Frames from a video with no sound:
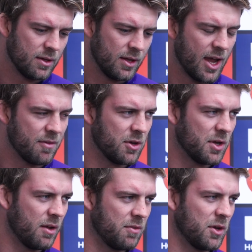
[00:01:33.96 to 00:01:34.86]
if
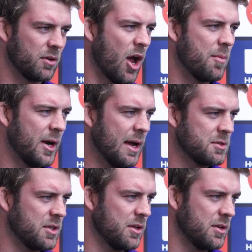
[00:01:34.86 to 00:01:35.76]
you open it up
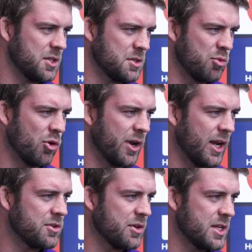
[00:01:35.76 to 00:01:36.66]
to just broader
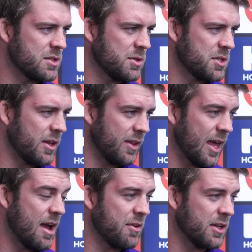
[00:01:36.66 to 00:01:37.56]
injuries, which I think
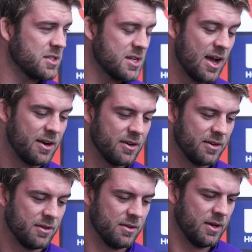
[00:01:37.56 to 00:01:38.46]
the AFL has done, and
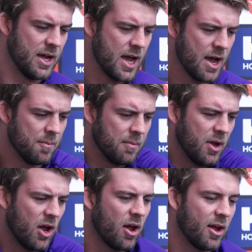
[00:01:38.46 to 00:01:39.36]

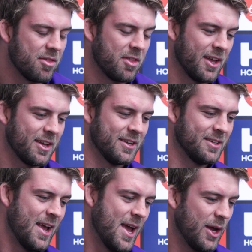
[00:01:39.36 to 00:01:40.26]
I think
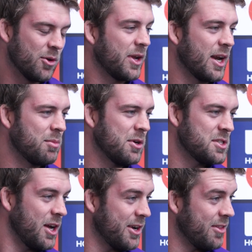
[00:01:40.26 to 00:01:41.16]
it could get
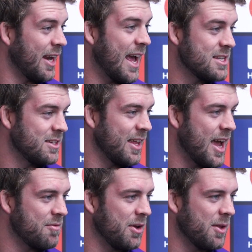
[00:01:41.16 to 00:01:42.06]
abused. I don't think it has in the
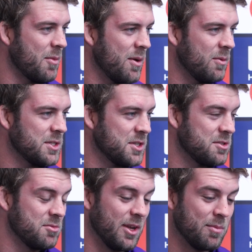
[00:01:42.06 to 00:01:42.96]
AFL at the moment, which
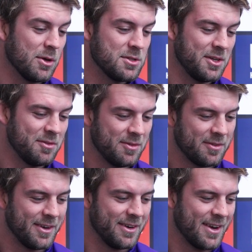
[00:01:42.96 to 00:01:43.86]
is really positive.
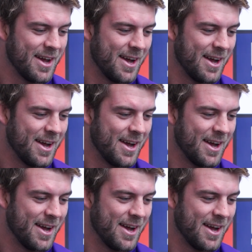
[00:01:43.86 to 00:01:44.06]
And